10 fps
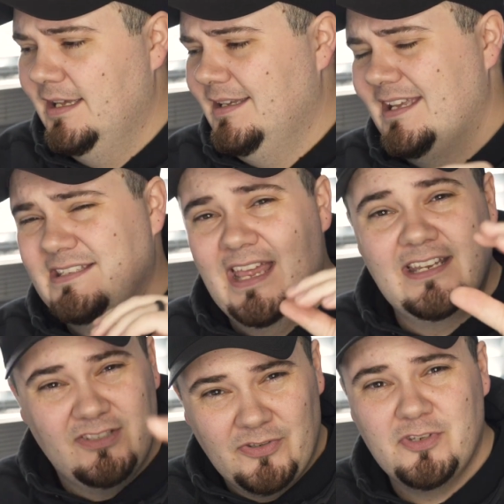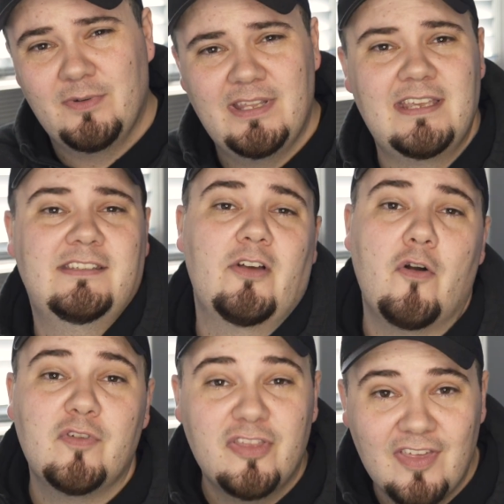it's also really easy to
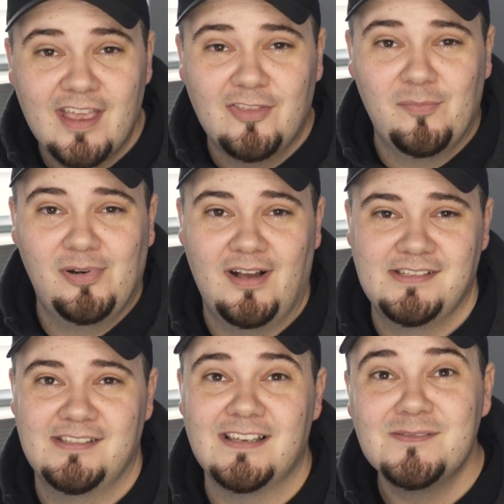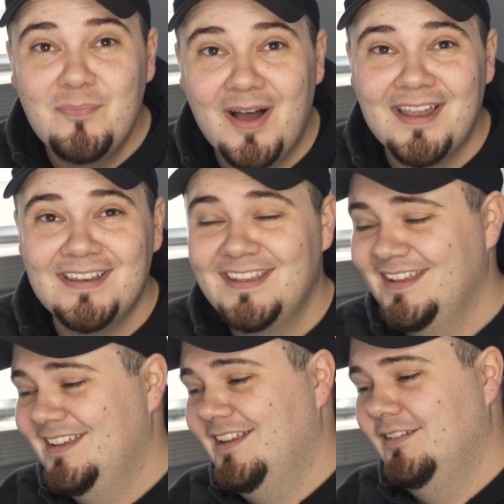overthink the process, but
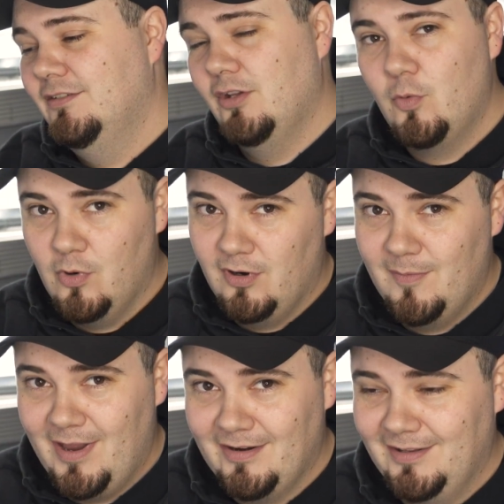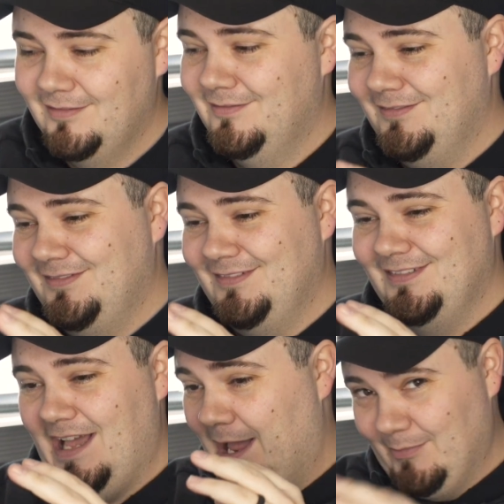don't worry about it.
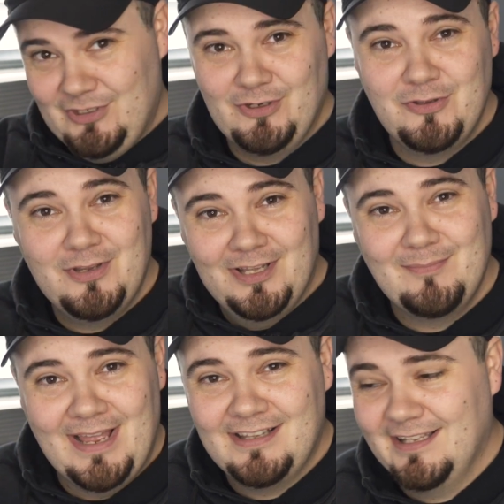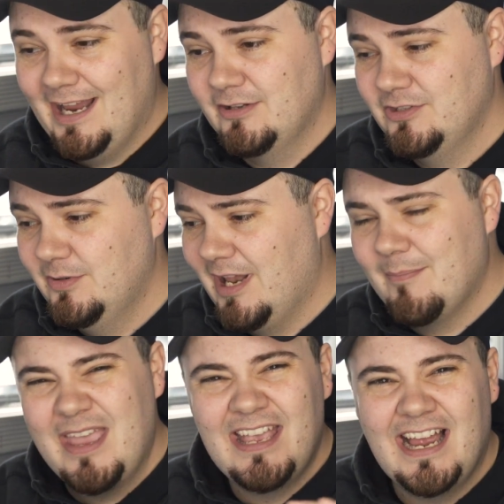I'm going to show you click by click how to do it. I
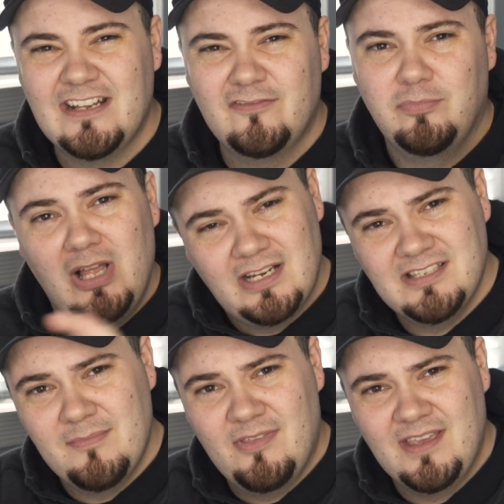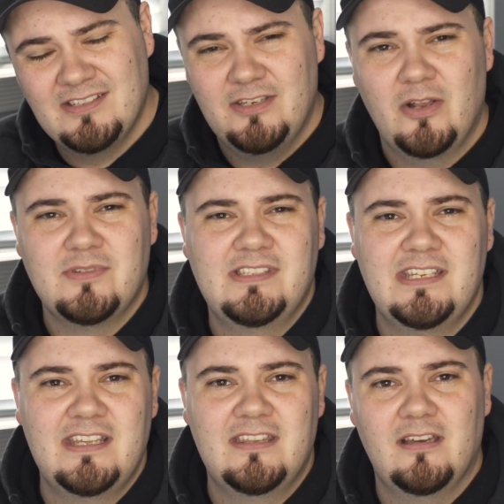may kind of block some things so you don't
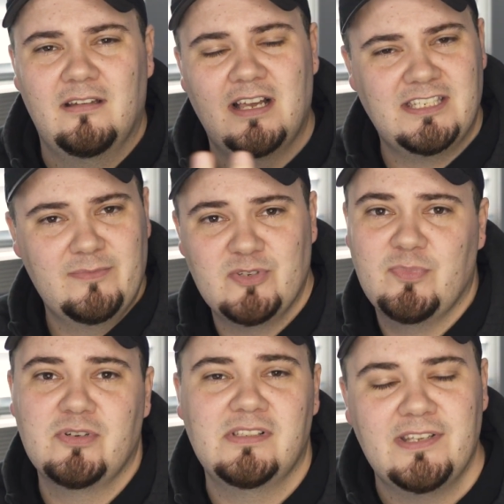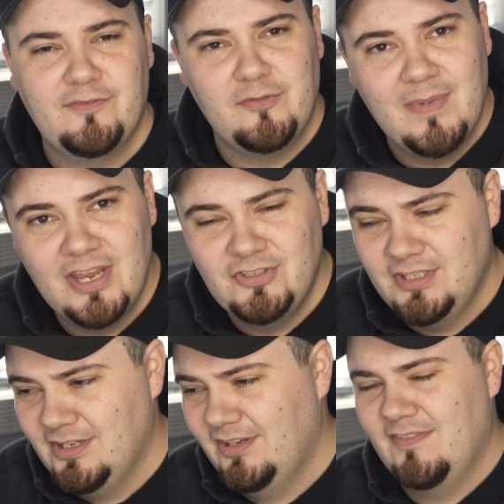see the customer's personal
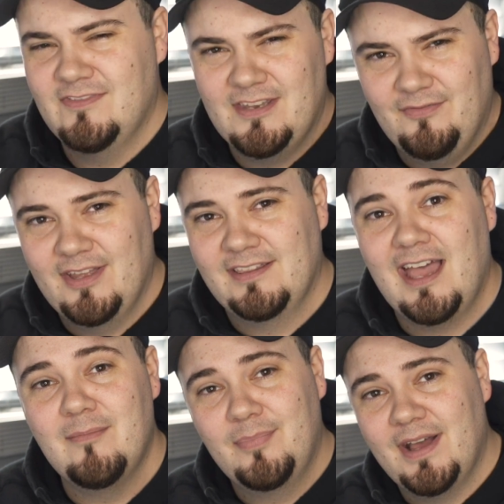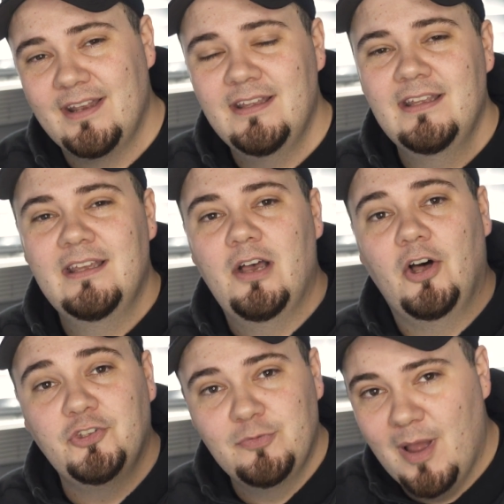information and stuff like that, but
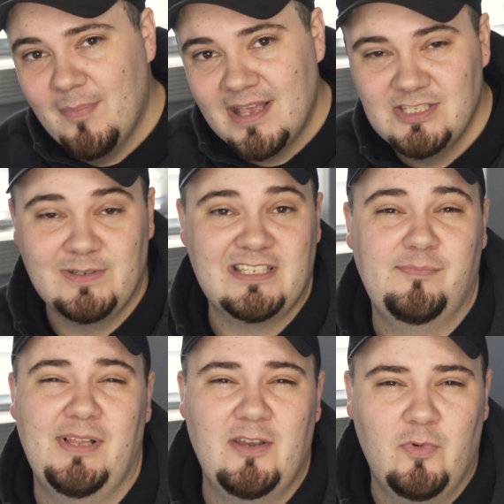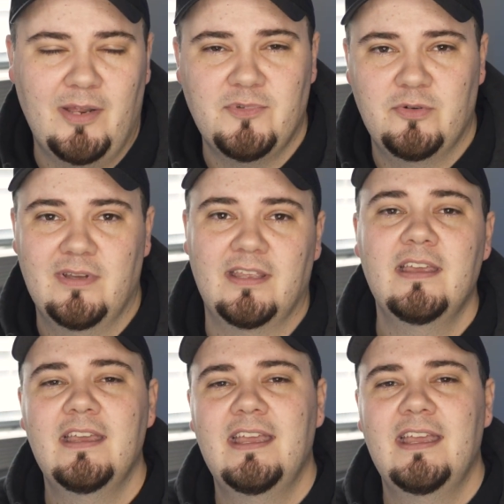I'll do my best to explain what I'm doing